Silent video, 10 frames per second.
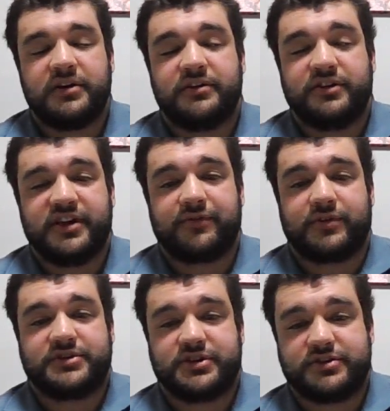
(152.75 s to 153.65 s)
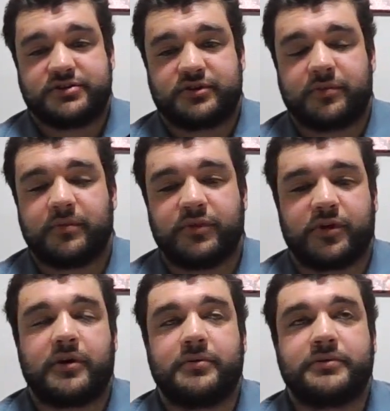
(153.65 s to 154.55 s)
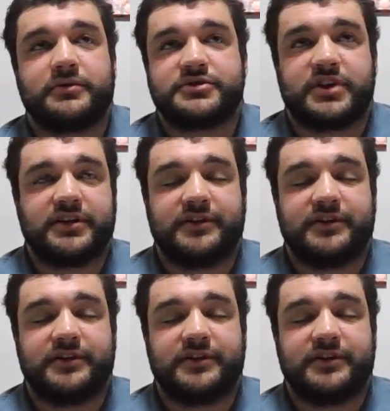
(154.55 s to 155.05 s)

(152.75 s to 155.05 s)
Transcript: The differences, there are slightly